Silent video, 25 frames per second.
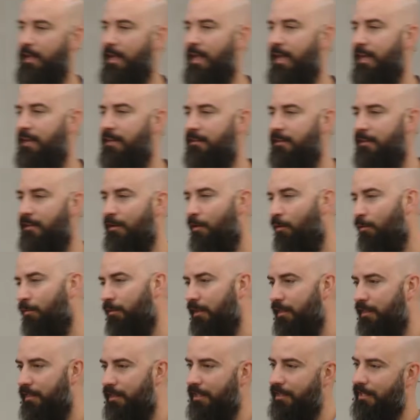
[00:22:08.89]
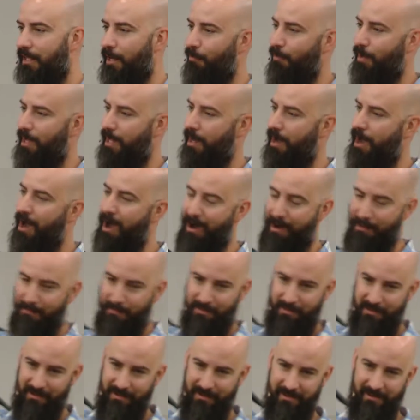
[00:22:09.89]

And the only thing that went up